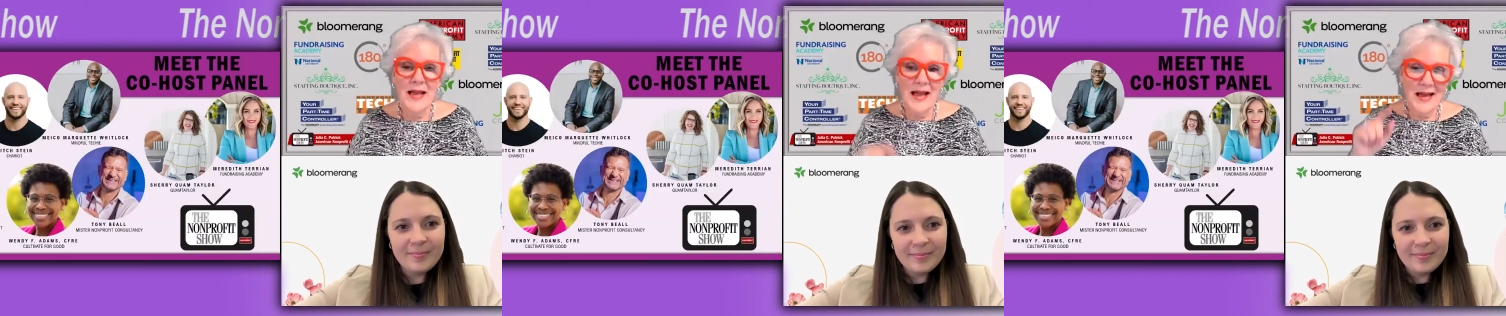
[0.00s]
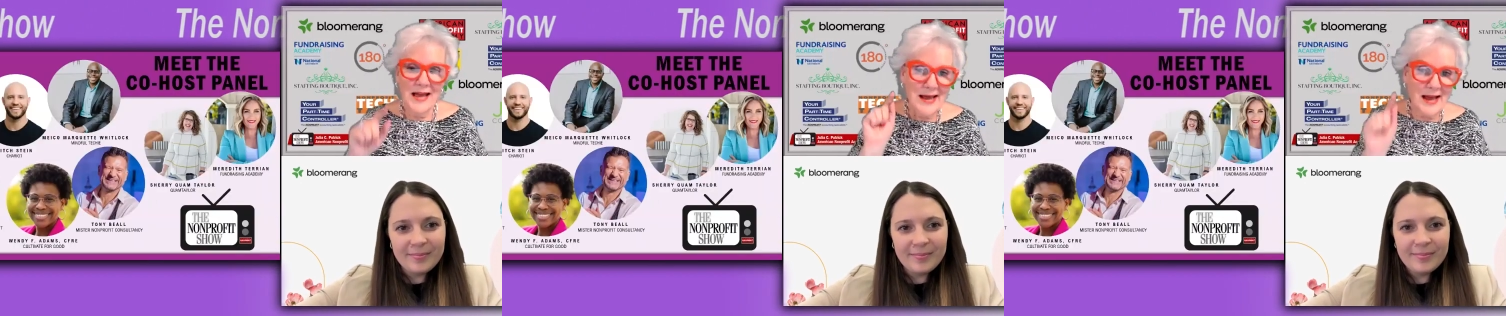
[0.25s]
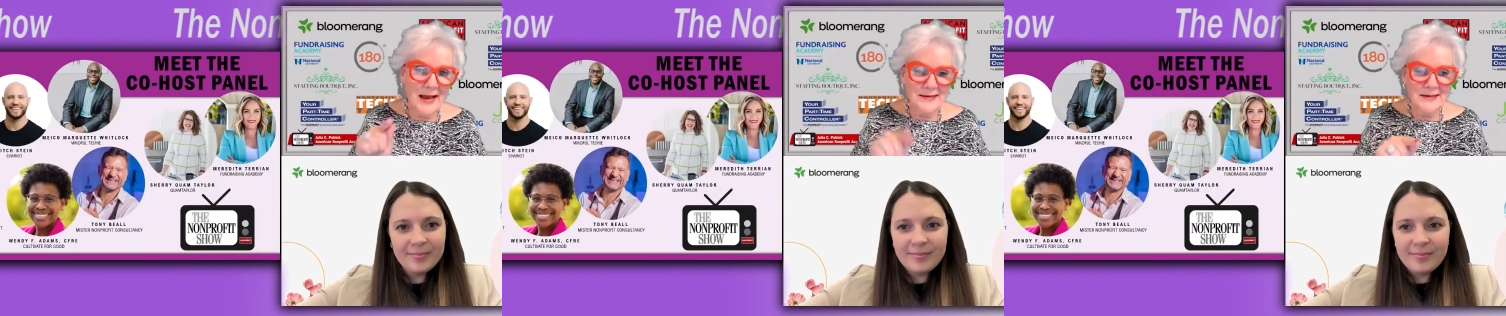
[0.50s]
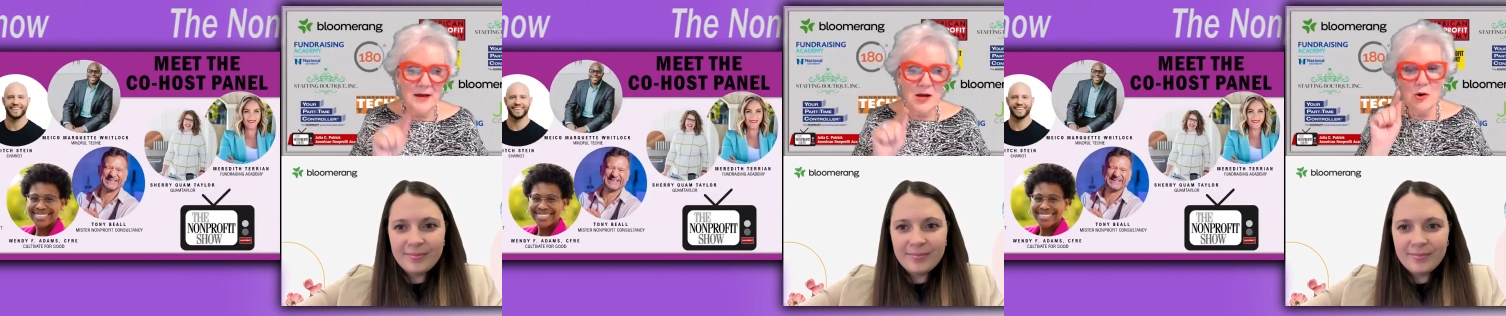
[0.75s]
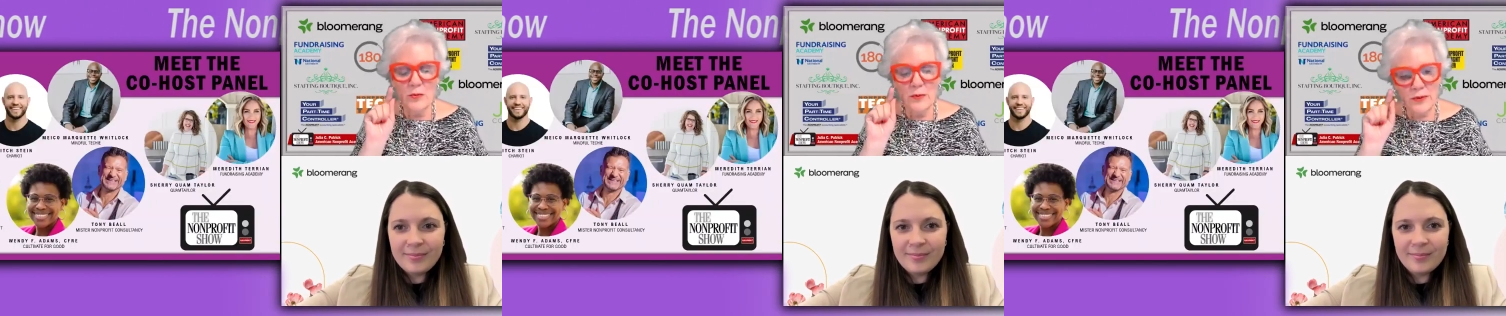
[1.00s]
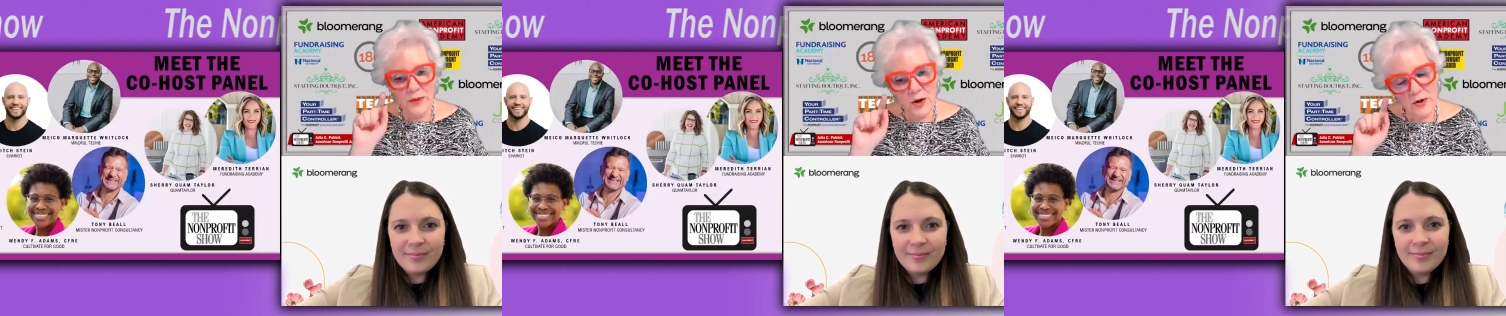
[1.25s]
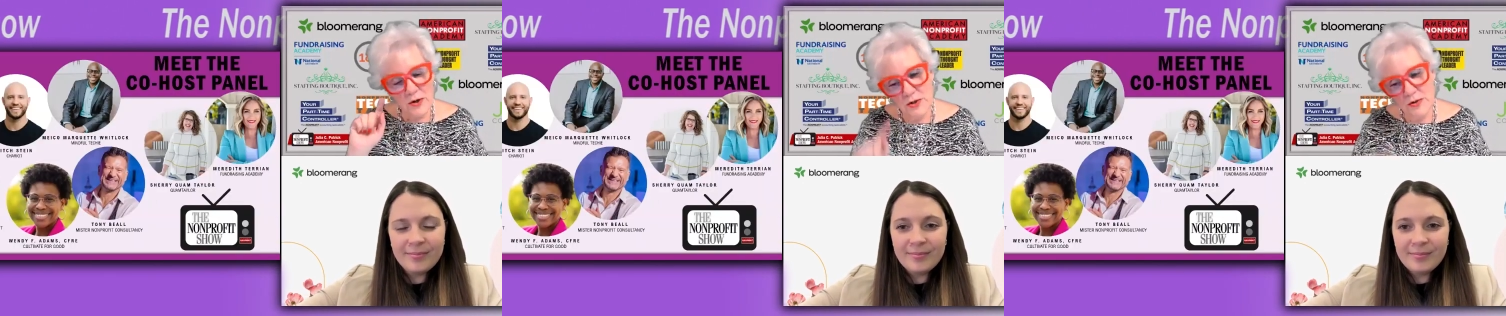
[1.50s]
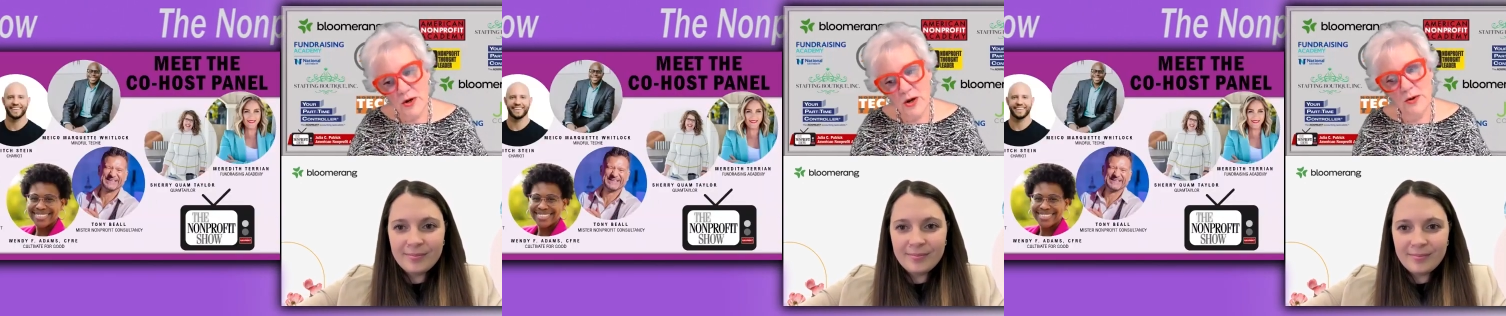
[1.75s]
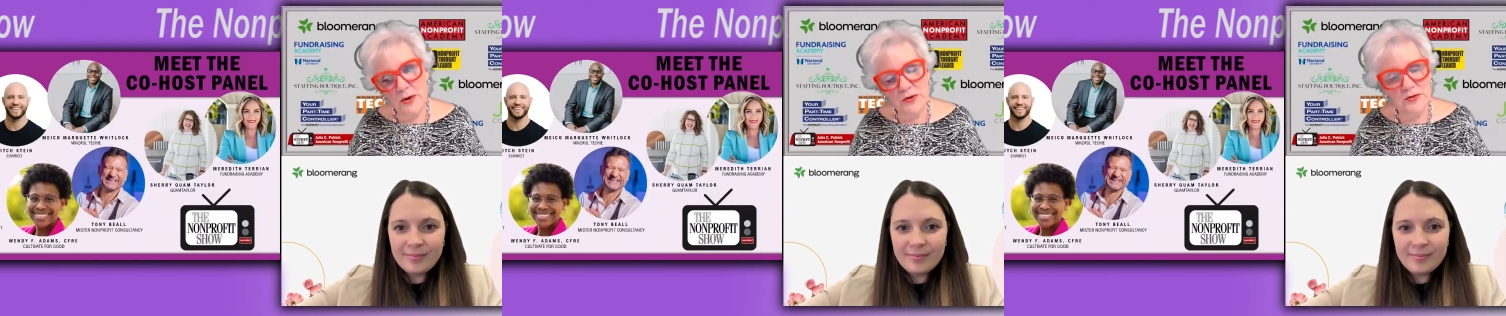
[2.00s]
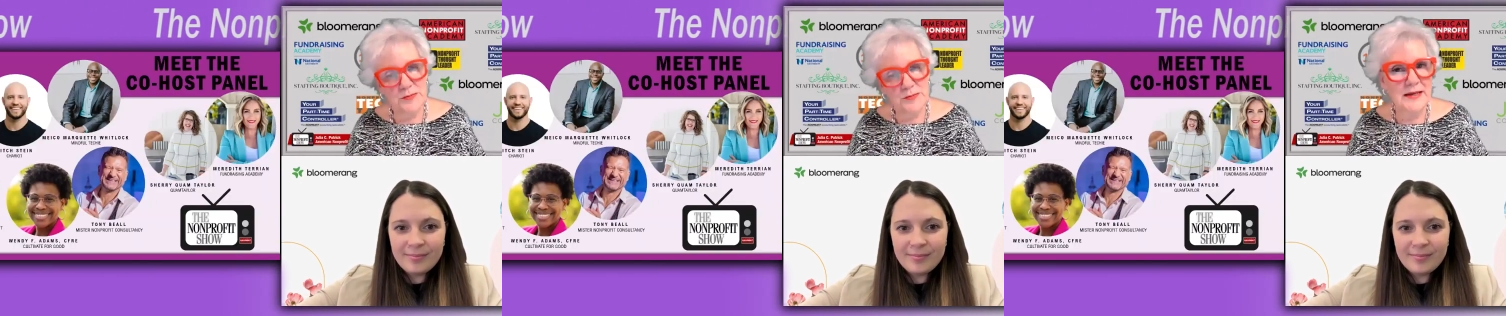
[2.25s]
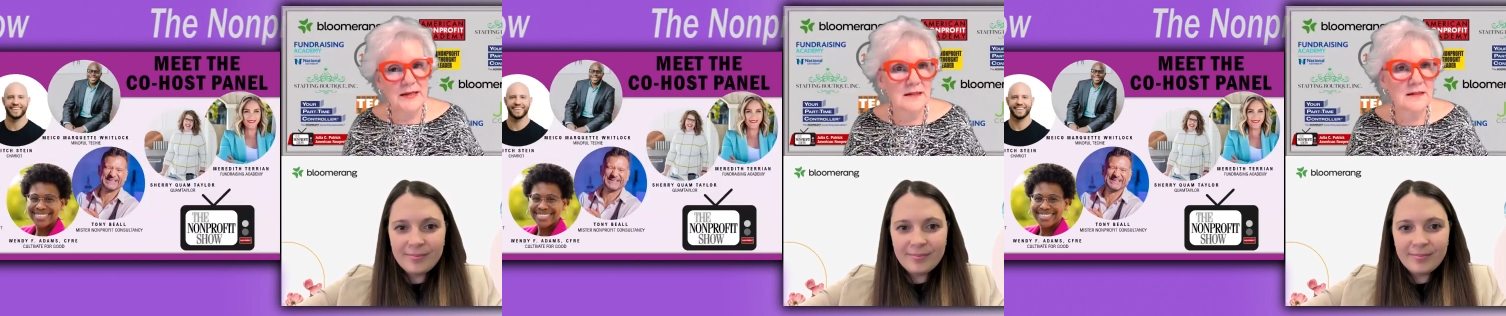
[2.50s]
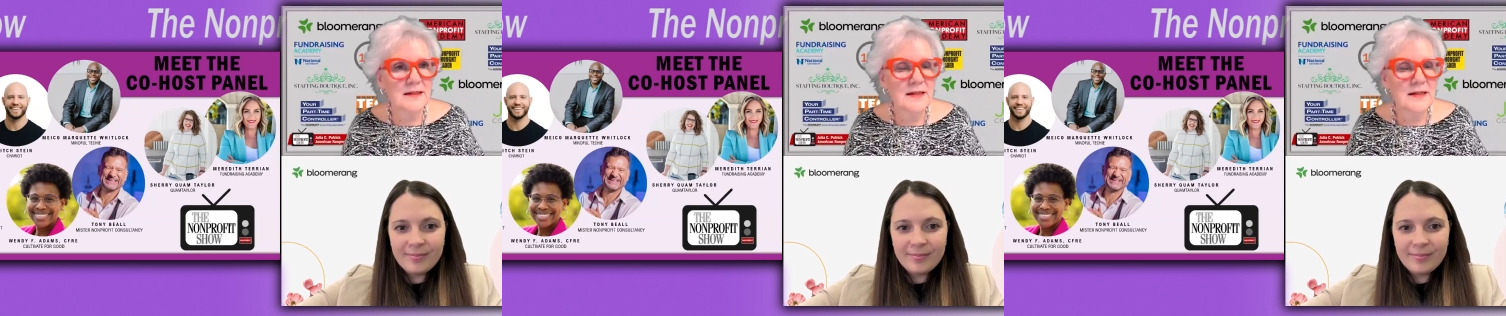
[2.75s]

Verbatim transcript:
Speaker 1: And I know with our new co host panel,